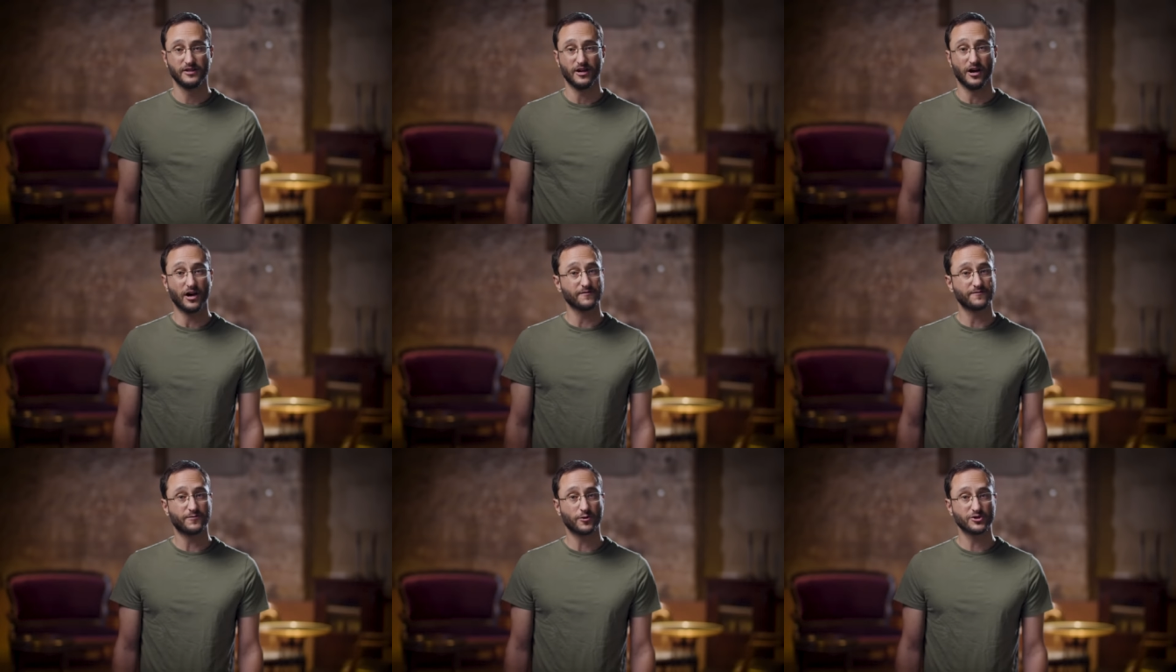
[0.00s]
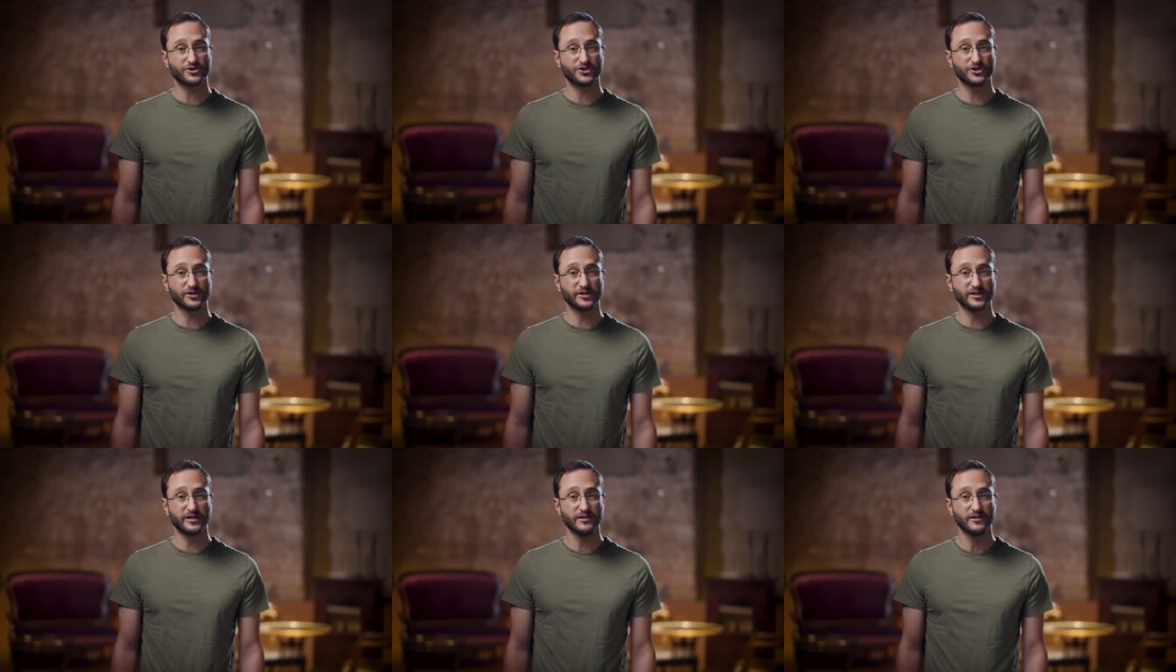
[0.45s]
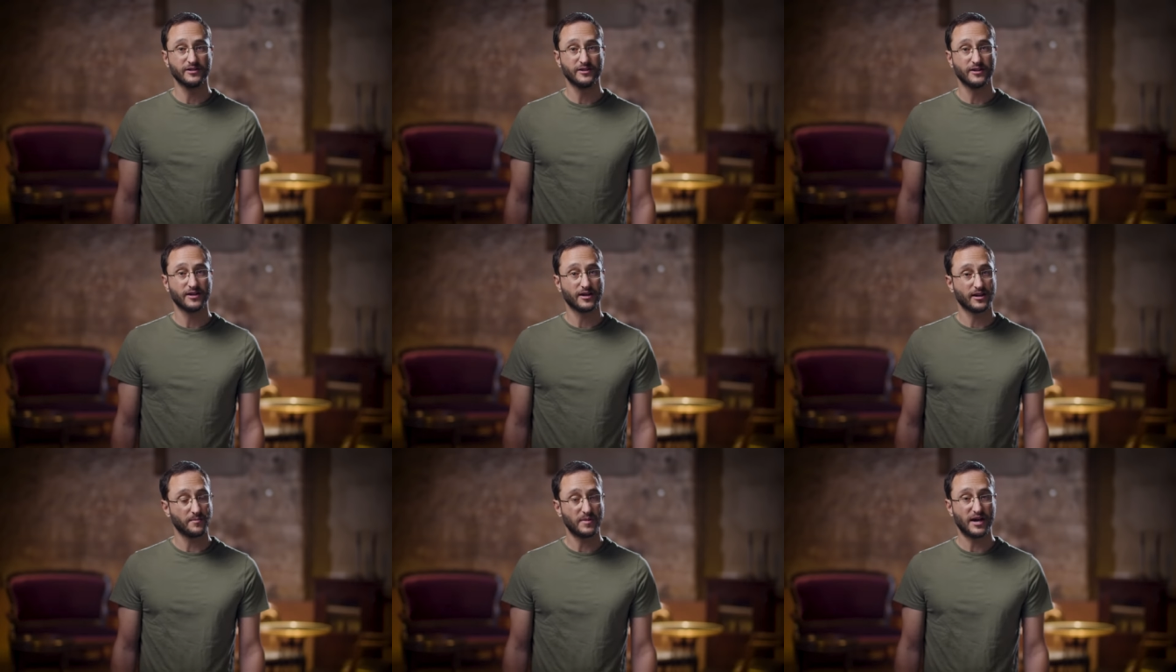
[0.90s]
Unfortunately,
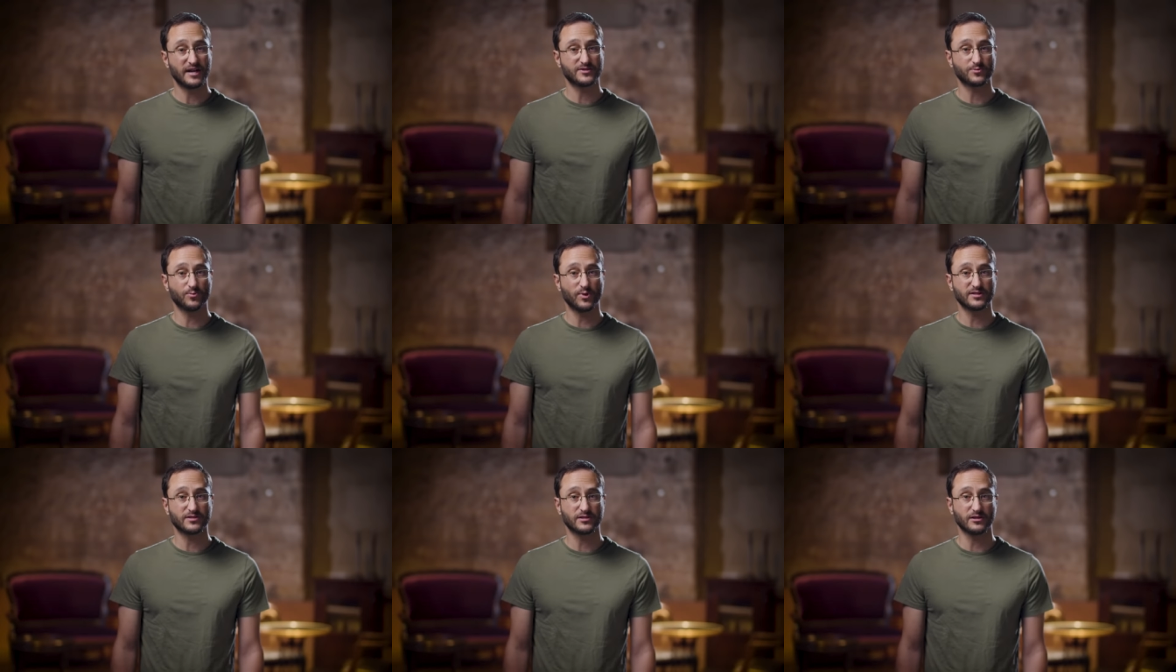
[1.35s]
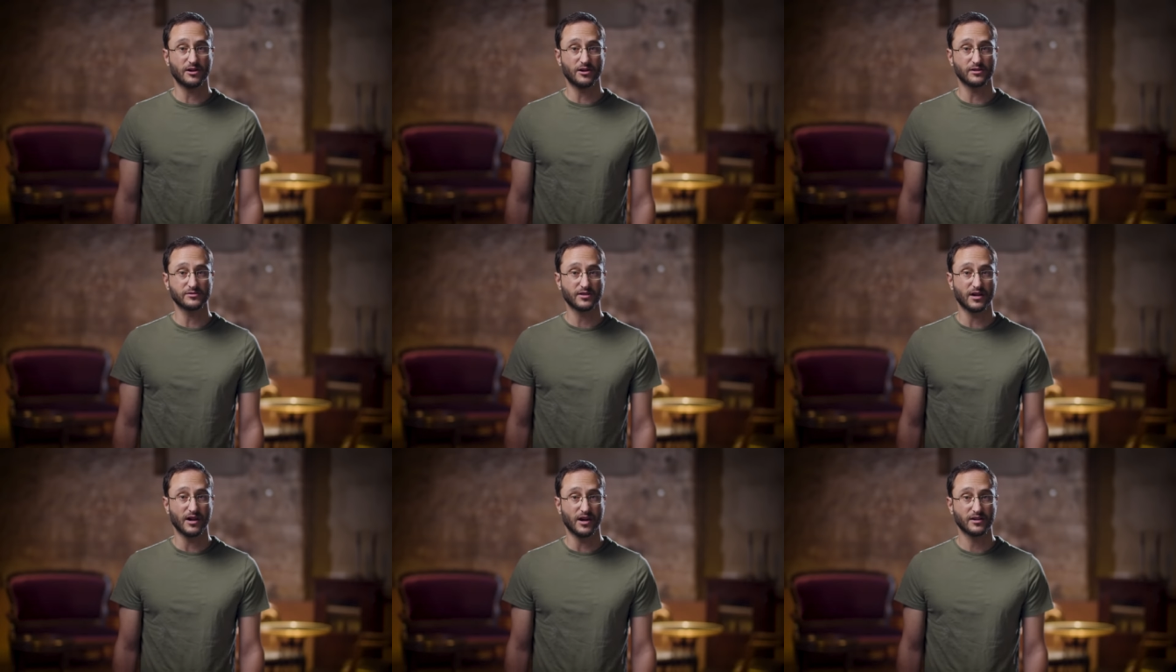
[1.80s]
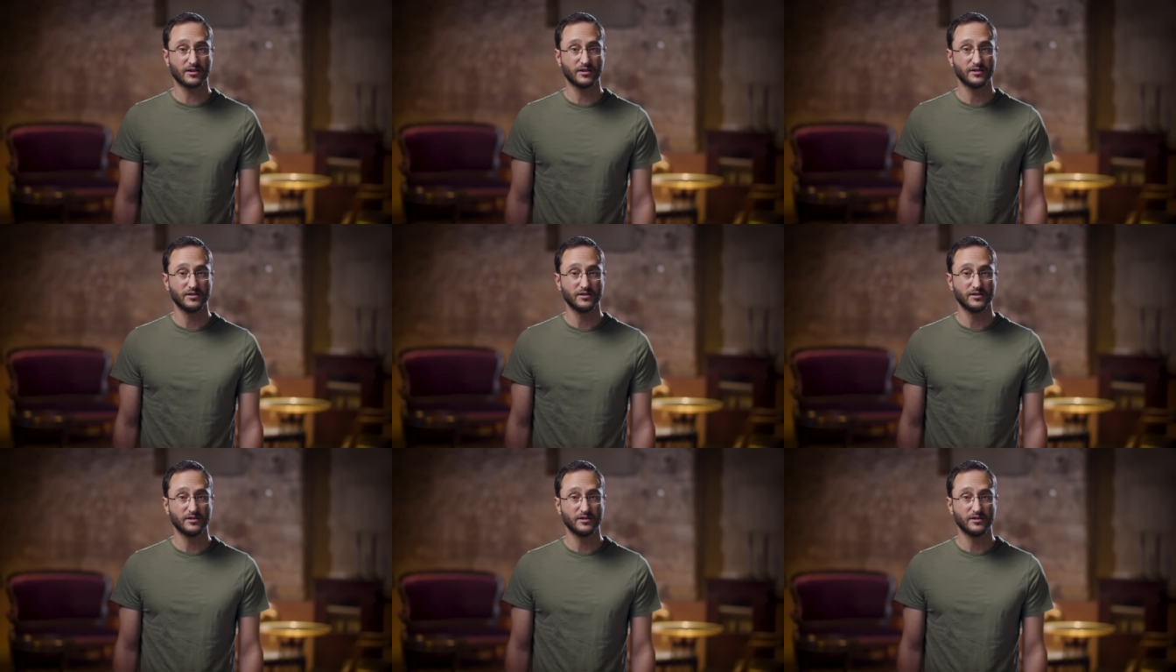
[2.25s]
Hamas wasn't all talk.